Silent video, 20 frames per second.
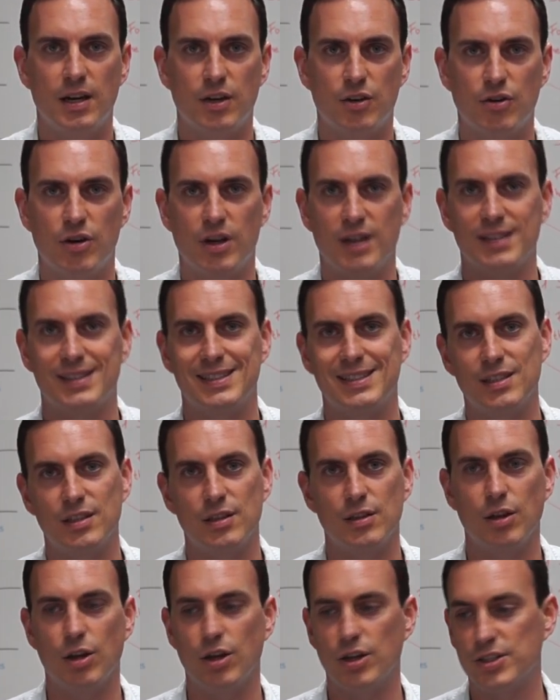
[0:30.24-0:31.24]
across
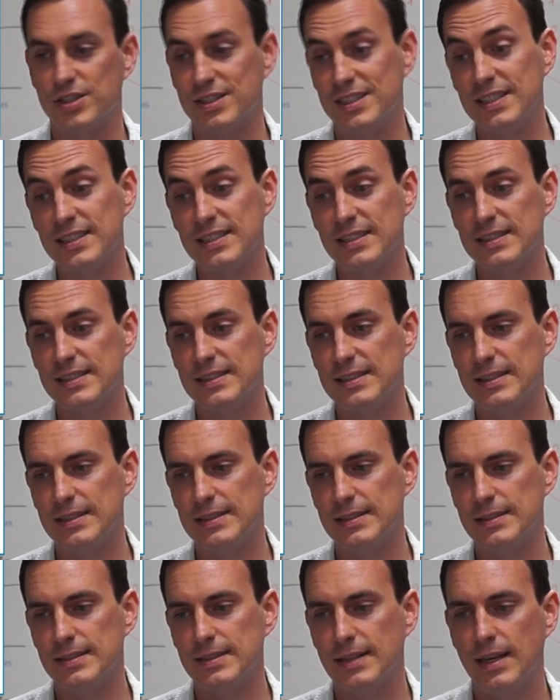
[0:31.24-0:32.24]
large
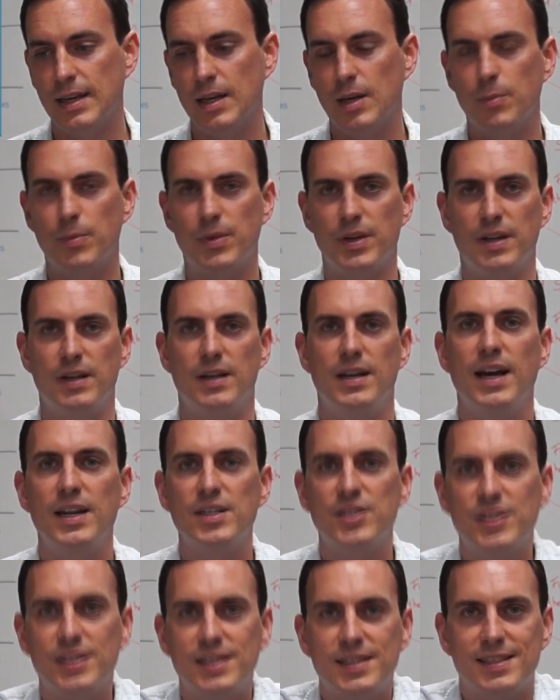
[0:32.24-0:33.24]
distances, but
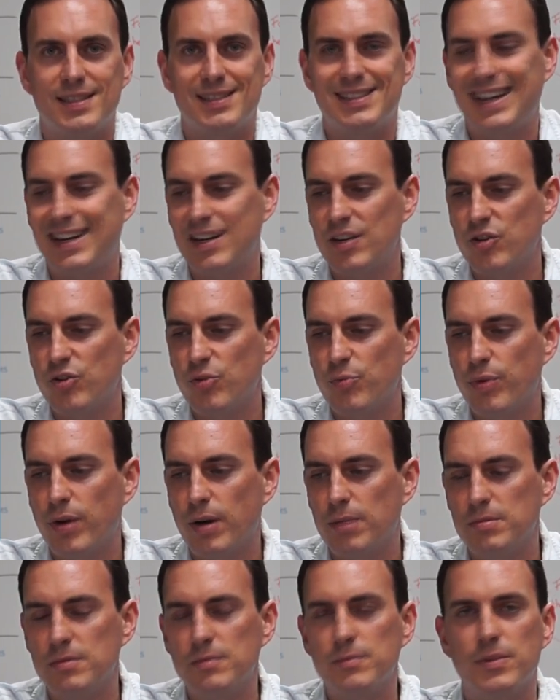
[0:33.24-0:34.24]
not just as a technical
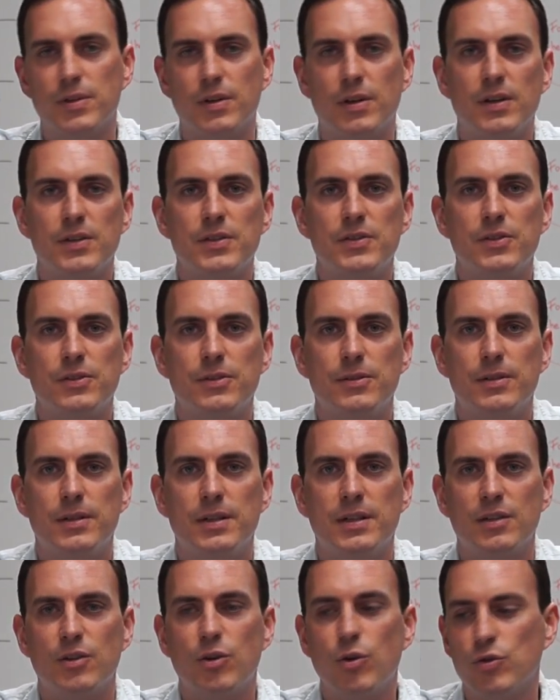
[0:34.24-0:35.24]
problem, but
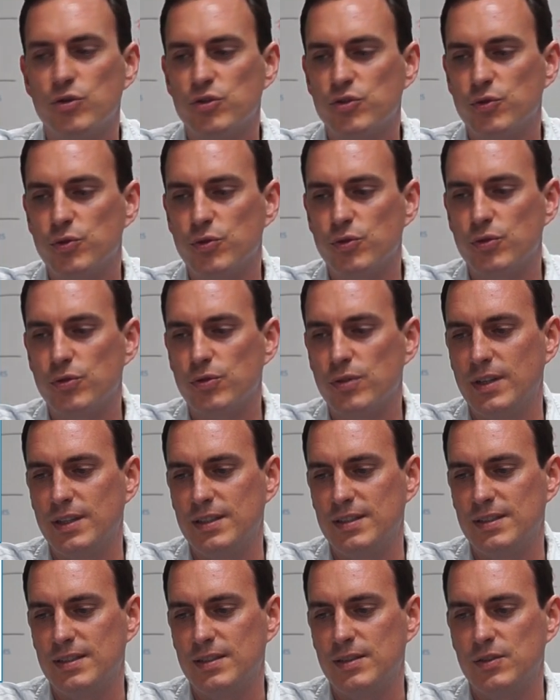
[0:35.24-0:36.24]
also a cultural
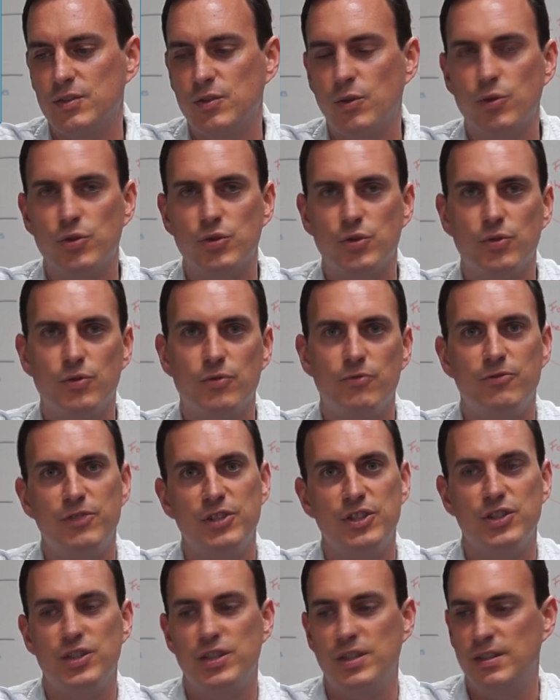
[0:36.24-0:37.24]
and social
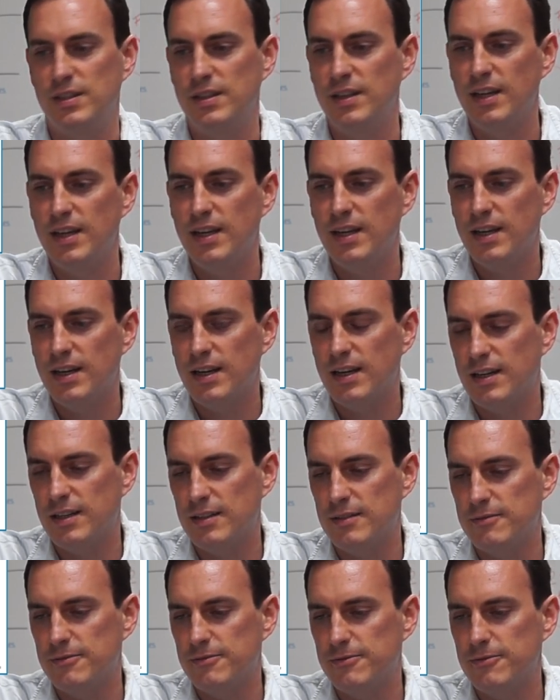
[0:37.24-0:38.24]
vision
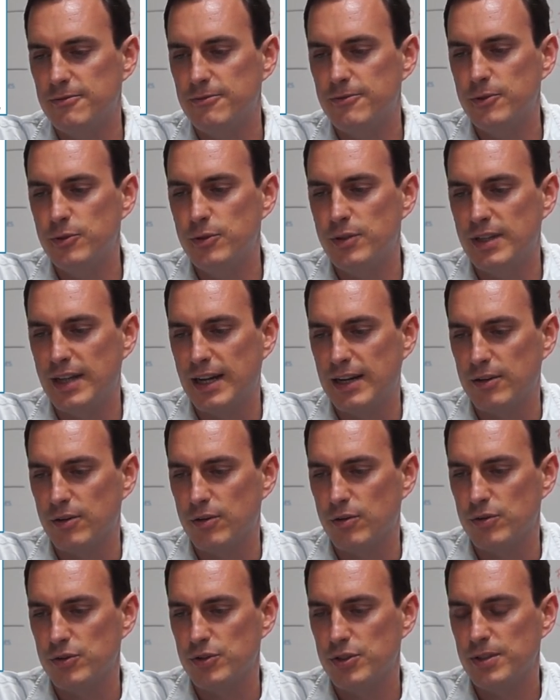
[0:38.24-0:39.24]
of food and
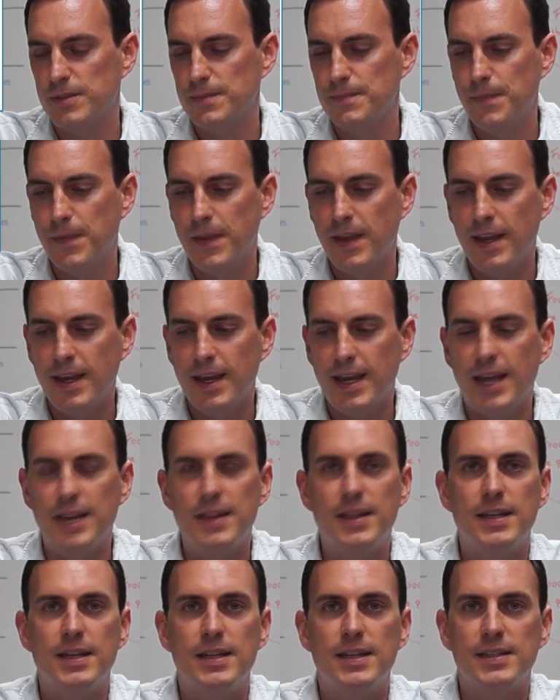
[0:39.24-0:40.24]
agriculture.
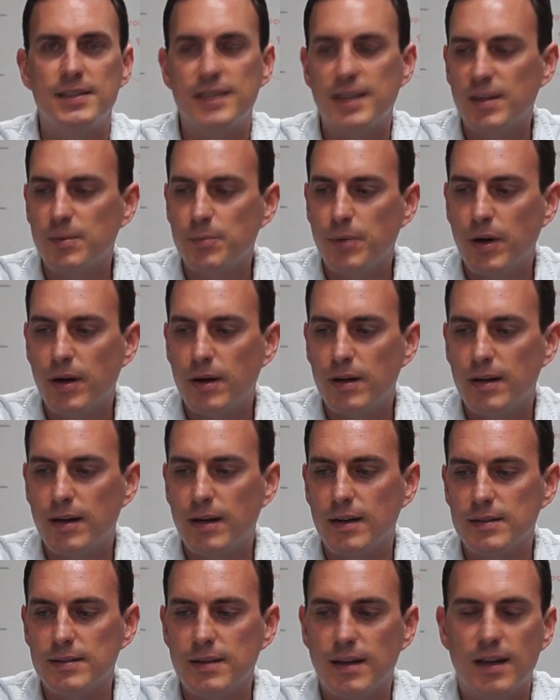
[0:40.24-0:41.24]
And then in the second
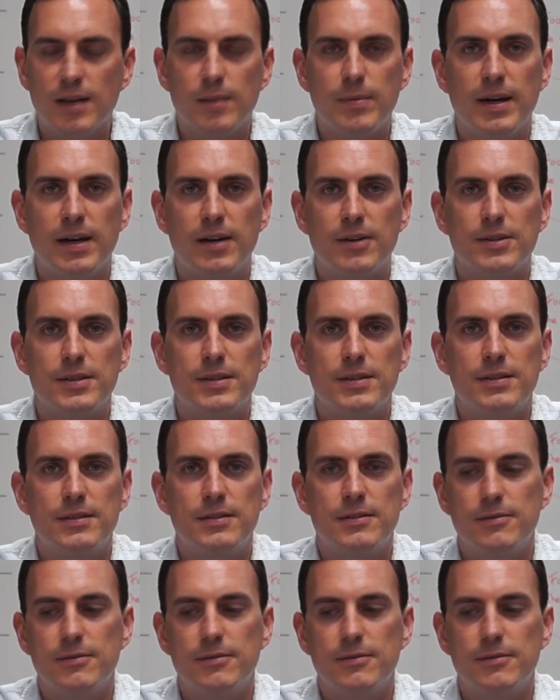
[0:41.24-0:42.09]
part, I'll talk about